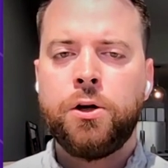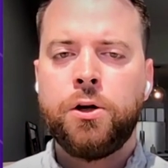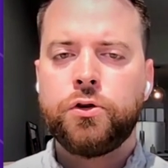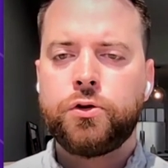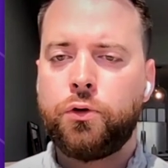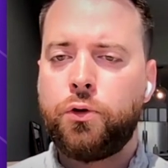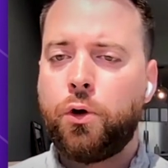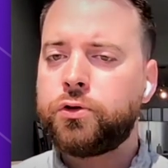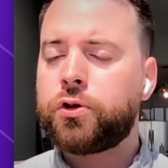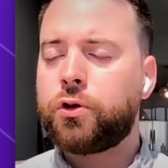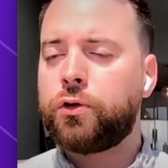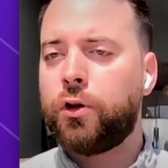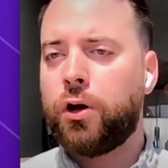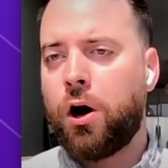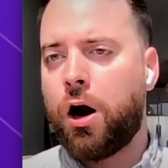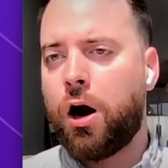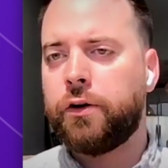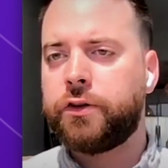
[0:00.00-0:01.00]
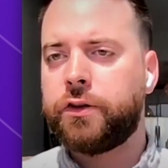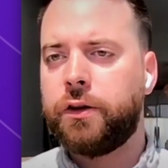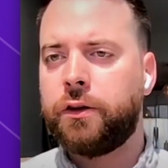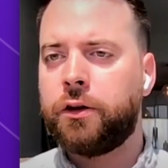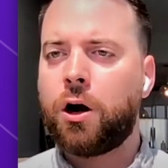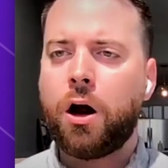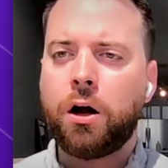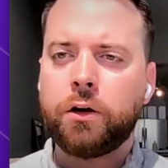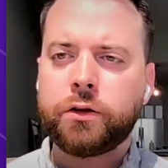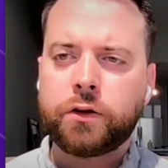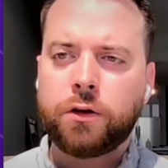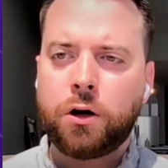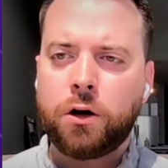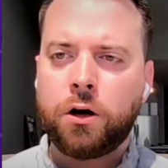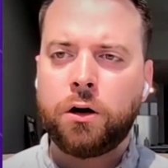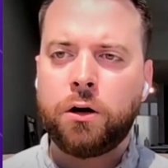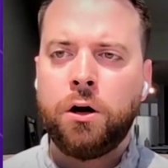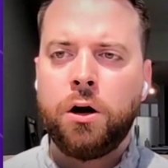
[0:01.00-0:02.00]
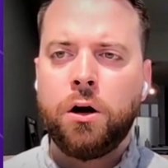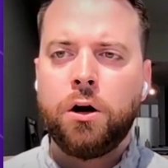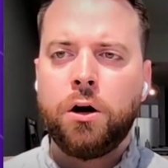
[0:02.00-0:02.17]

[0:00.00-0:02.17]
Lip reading: So those are the costs, and the costs are